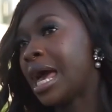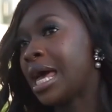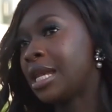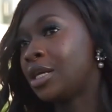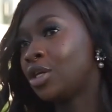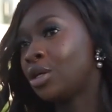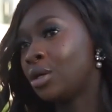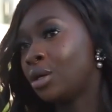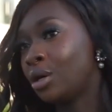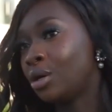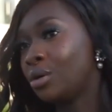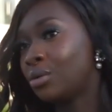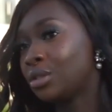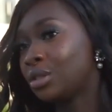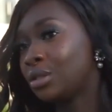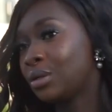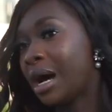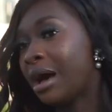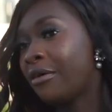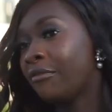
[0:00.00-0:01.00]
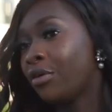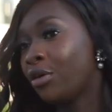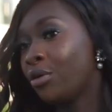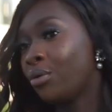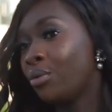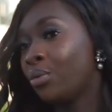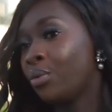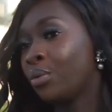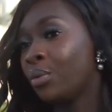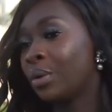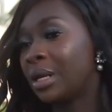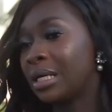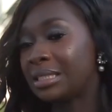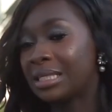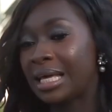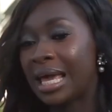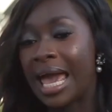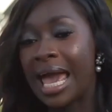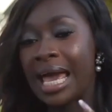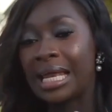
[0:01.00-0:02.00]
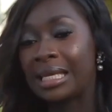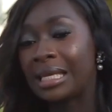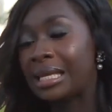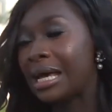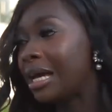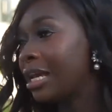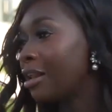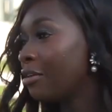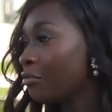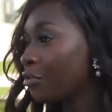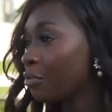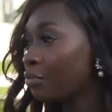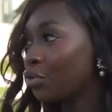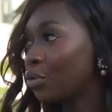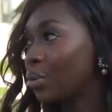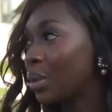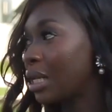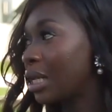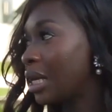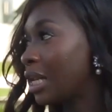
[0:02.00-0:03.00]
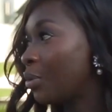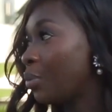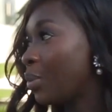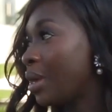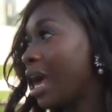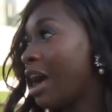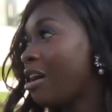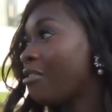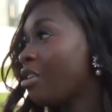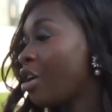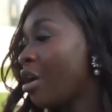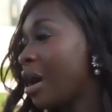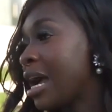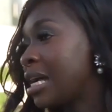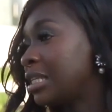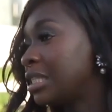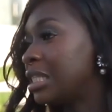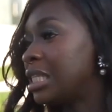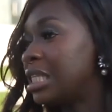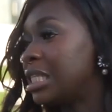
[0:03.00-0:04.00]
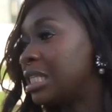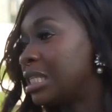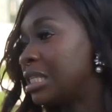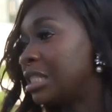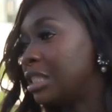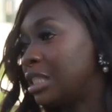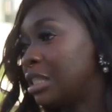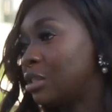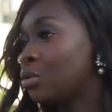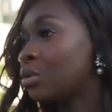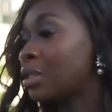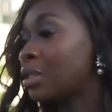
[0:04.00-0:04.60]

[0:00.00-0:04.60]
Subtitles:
And, you know, to have you, let's say, headline it from Sweden, and we have our STs and Jesus,